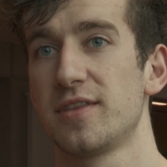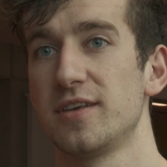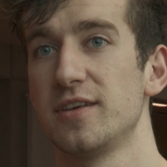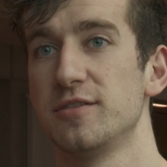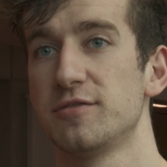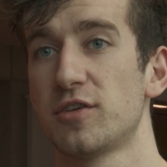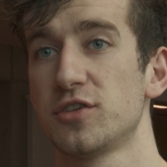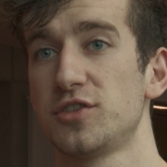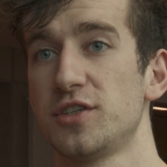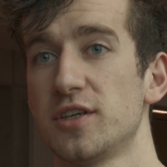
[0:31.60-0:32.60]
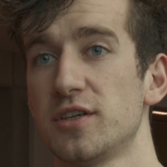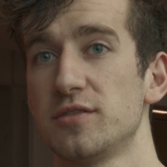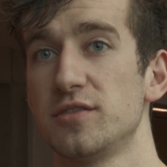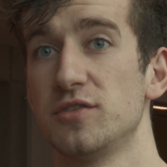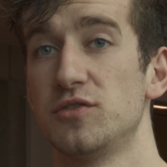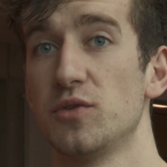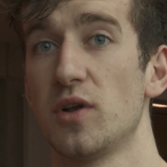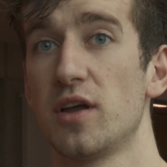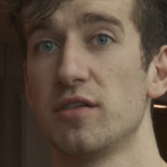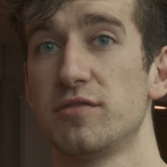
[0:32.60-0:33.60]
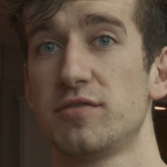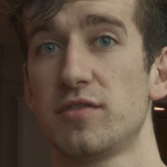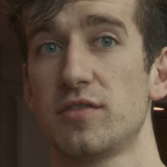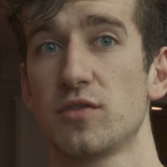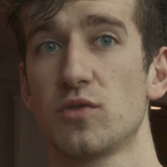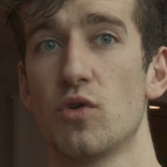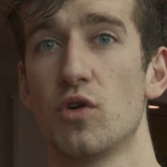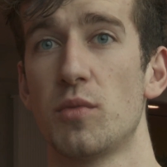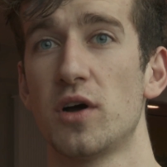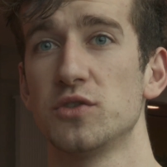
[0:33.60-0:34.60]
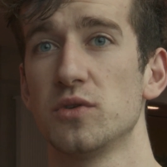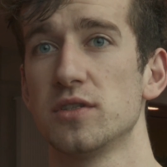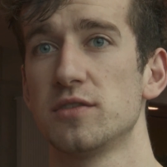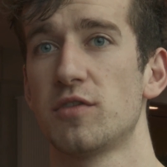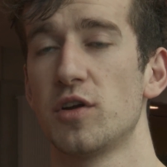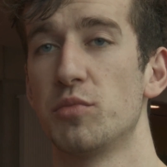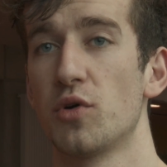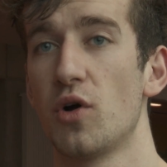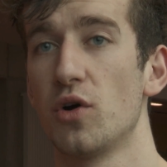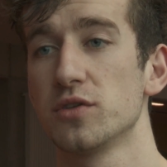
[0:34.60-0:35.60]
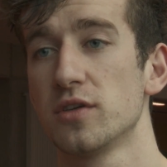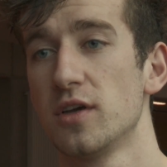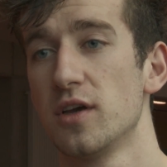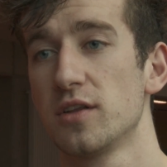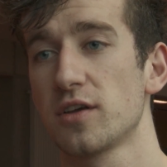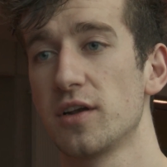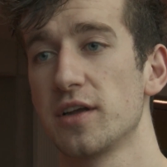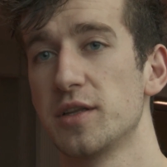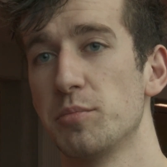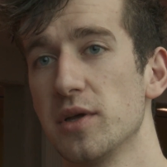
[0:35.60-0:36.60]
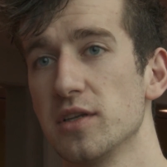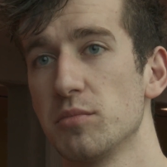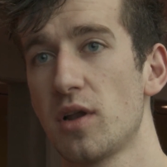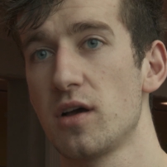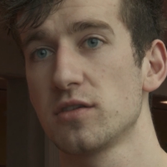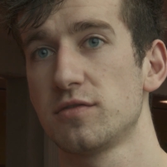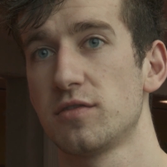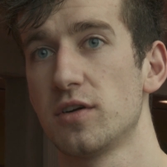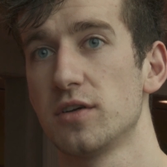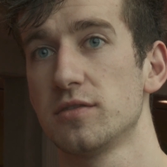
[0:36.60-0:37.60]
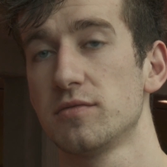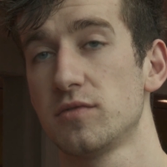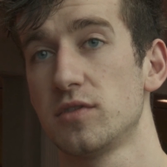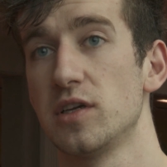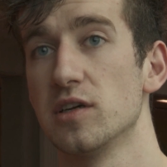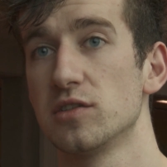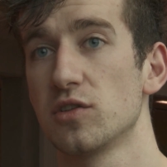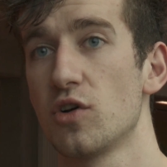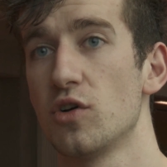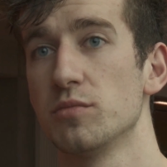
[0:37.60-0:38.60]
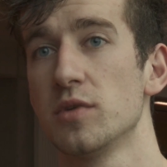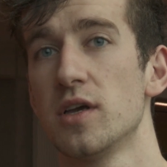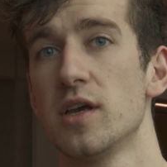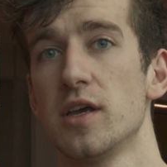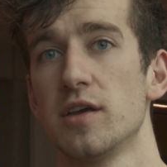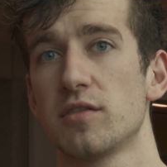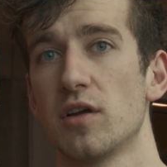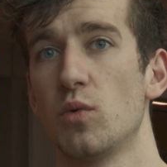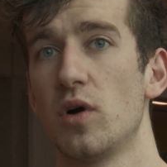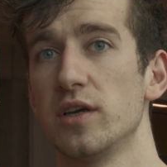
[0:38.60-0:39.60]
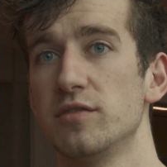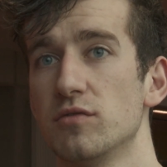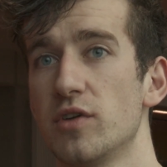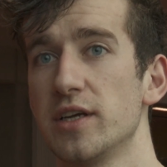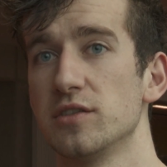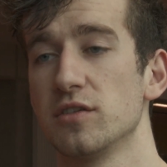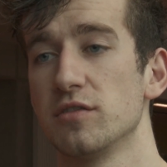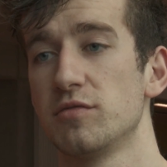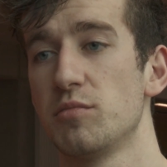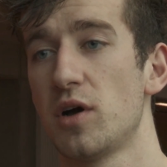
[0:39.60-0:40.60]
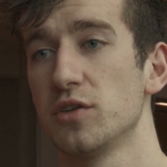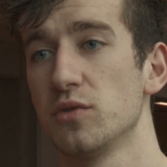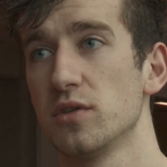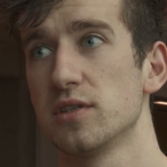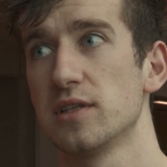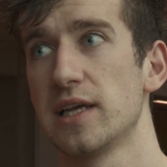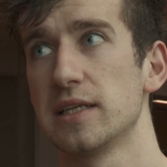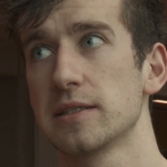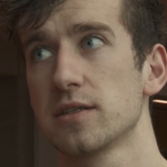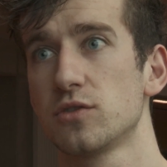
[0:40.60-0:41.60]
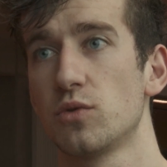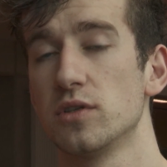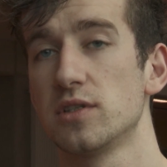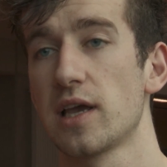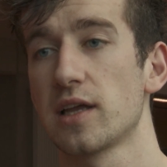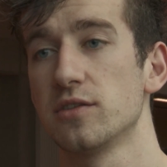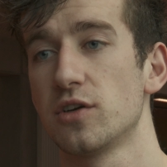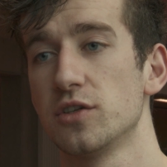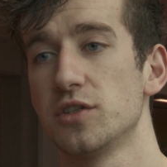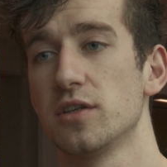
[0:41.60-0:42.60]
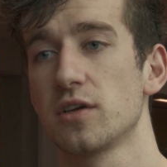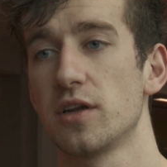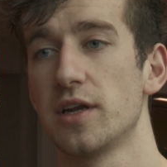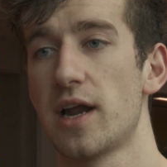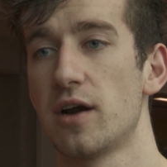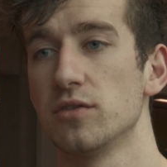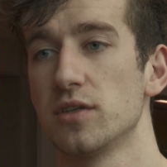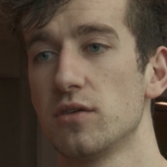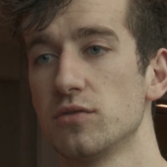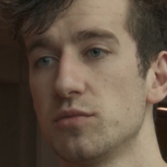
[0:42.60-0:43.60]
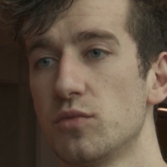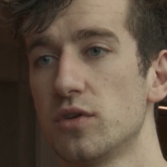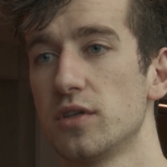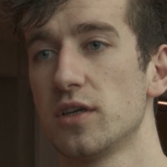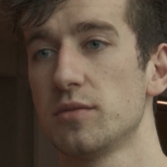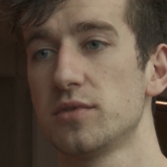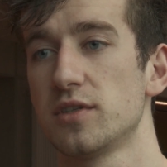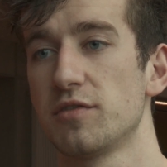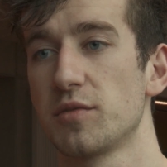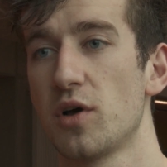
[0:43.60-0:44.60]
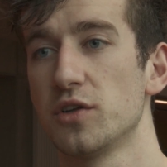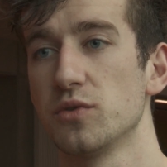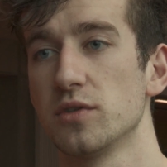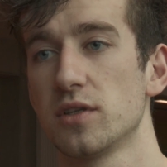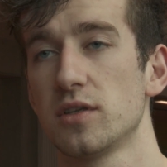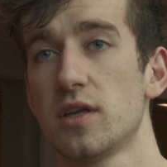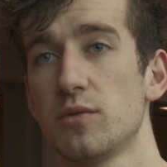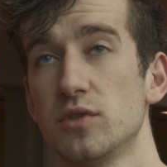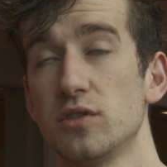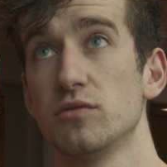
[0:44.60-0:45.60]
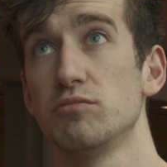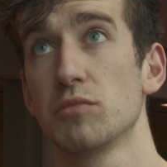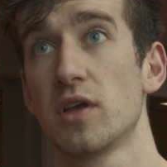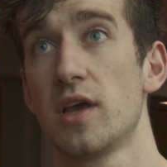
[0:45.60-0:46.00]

The first year you do a lot of core modules, very broad, kind of like the building blocks for the years to come. You've got a wide range of modules, and then towards second and third year they kind of narrow down to more the specific modules. We do,